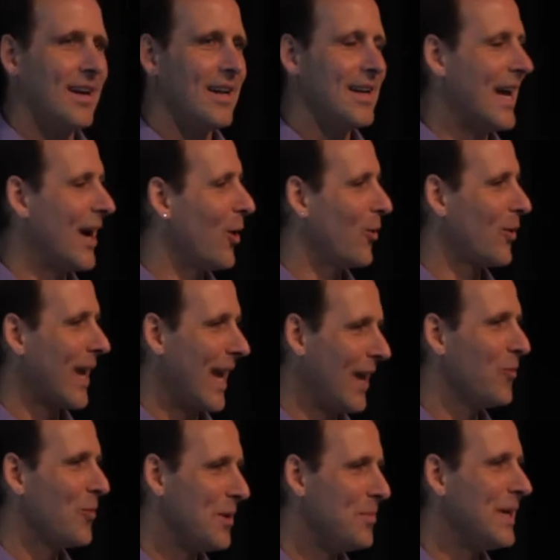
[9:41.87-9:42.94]
Now,
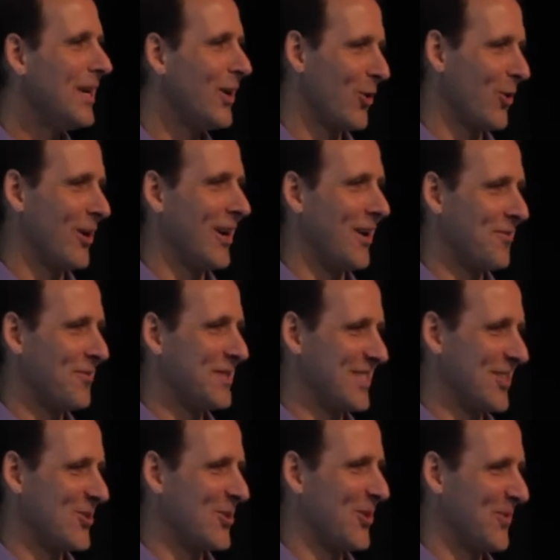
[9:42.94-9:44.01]
can we be a good enough
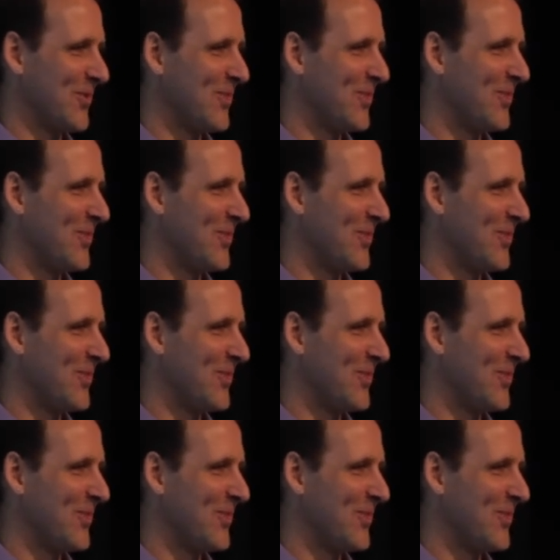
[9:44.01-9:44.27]
physician?